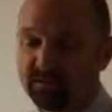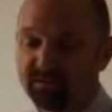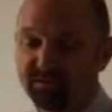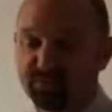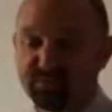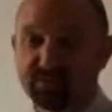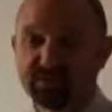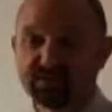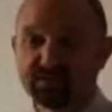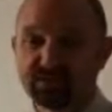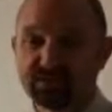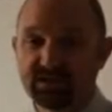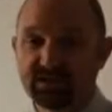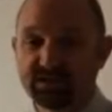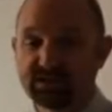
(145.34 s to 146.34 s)
information
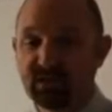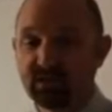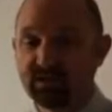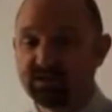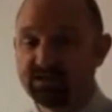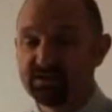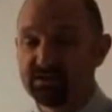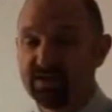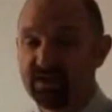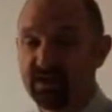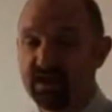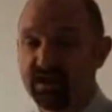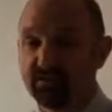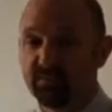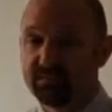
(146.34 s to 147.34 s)
technology,
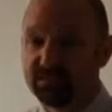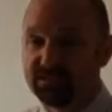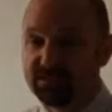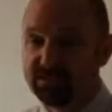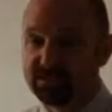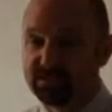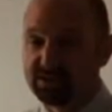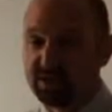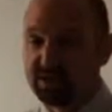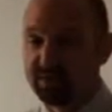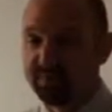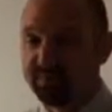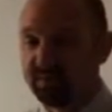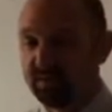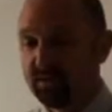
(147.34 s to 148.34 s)
and machine
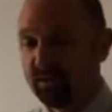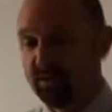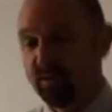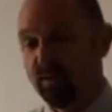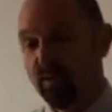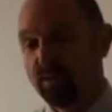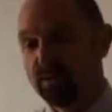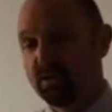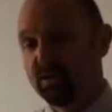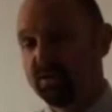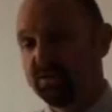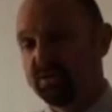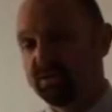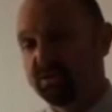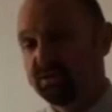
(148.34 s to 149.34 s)
shop. When our
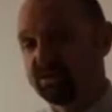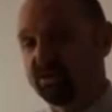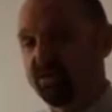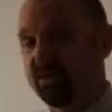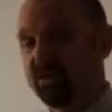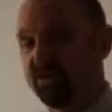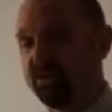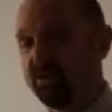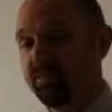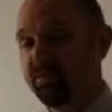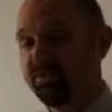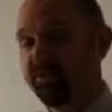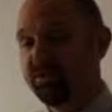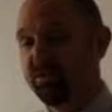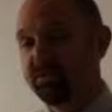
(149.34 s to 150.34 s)
construction program
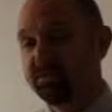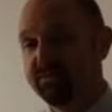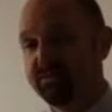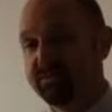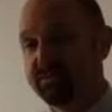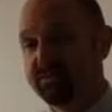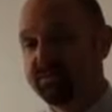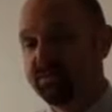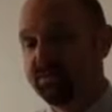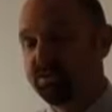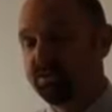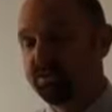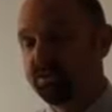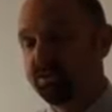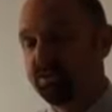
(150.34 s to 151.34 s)
moved over
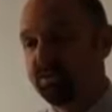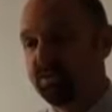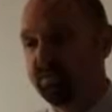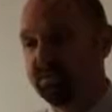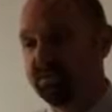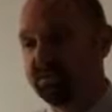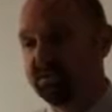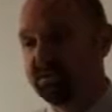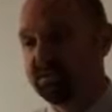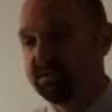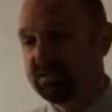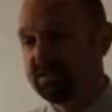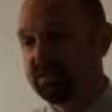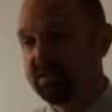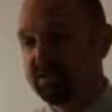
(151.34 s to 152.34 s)
to the Peaslee
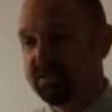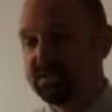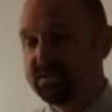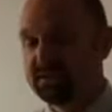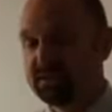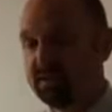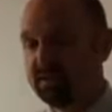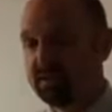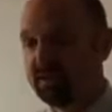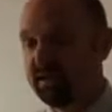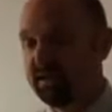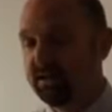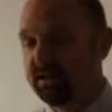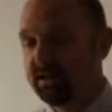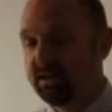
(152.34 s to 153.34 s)
Center, we decided
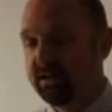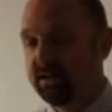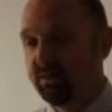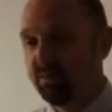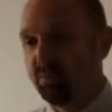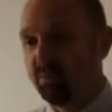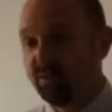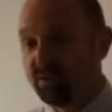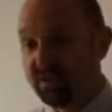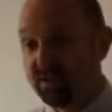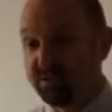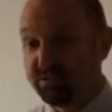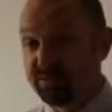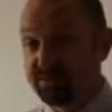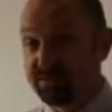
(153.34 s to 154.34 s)
what
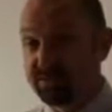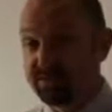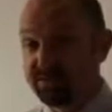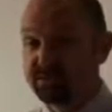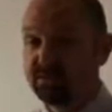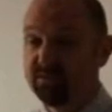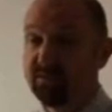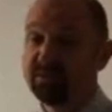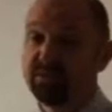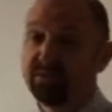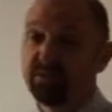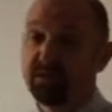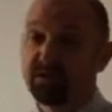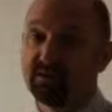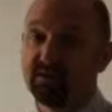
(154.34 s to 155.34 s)
other things could we
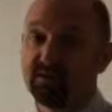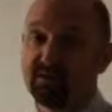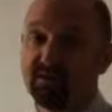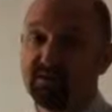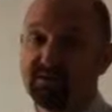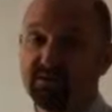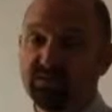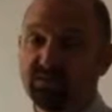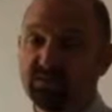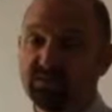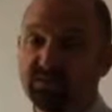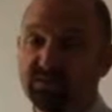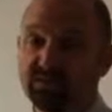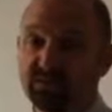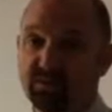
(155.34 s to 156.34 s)
do? How could we make use
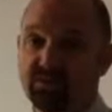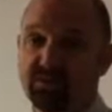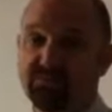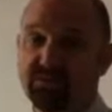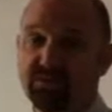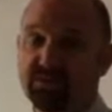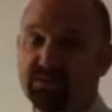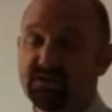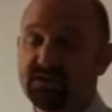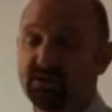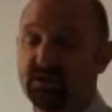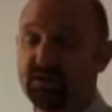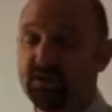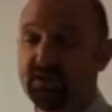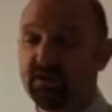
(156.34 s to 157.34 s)
of the square footage?
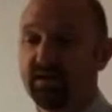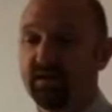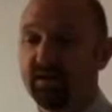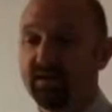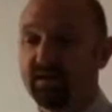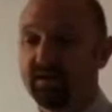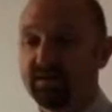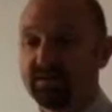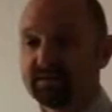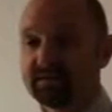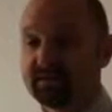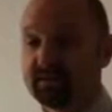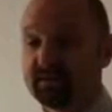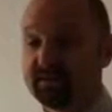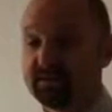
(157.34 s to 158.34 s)
And
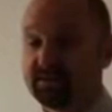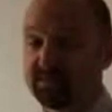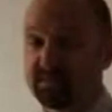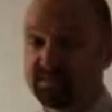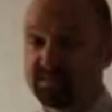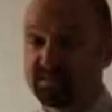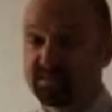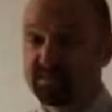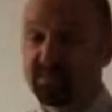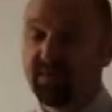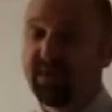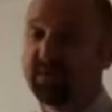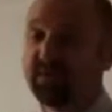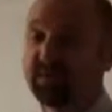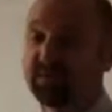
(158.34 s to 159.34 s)
science, because of the
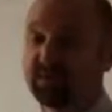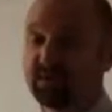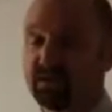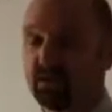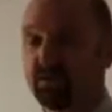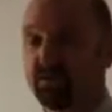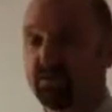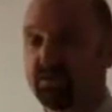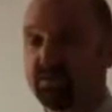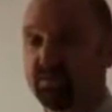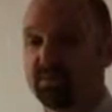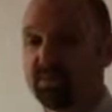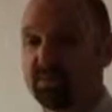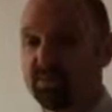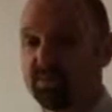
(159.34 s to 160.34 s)
biotech corridor,
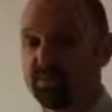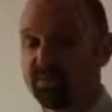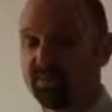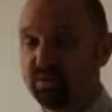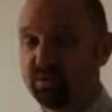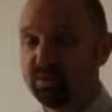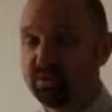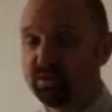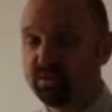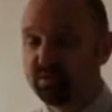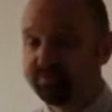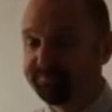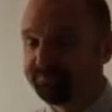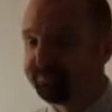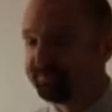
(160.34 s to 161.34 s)
became a real big
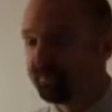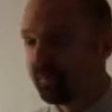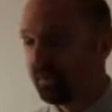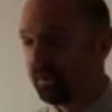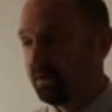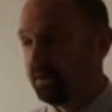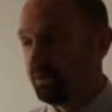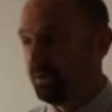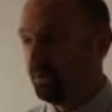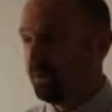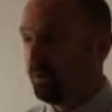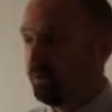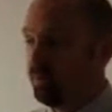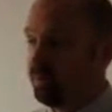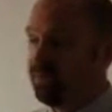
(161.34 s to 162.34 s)
one.
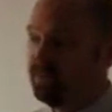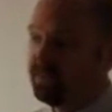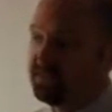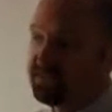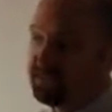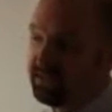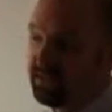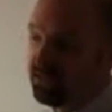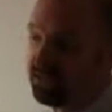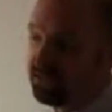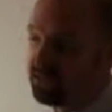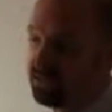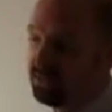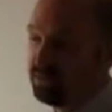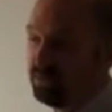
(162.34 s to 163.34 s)
When we visited other
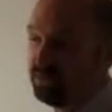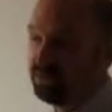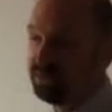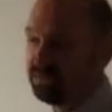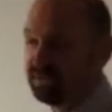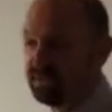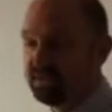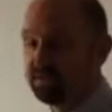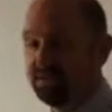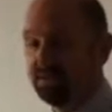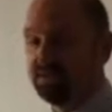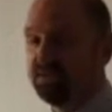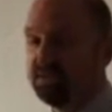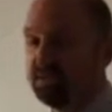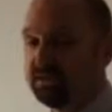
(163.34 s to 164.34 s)
schools, they
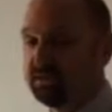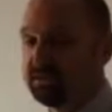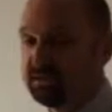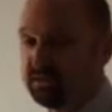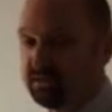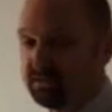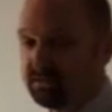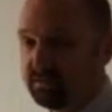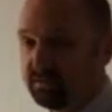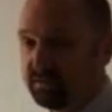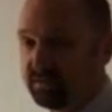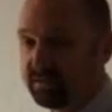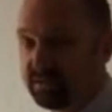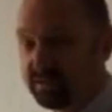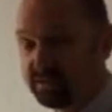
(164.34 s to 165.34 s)
told us,
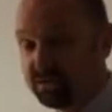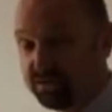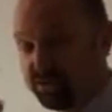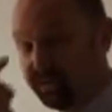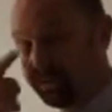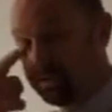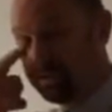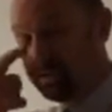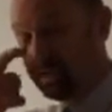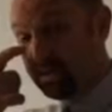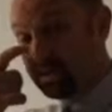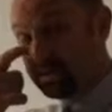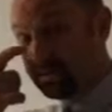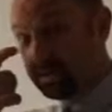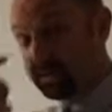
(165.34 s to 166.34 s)
let's make sure that we
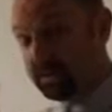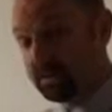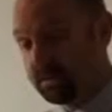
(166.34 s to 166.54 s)
don't,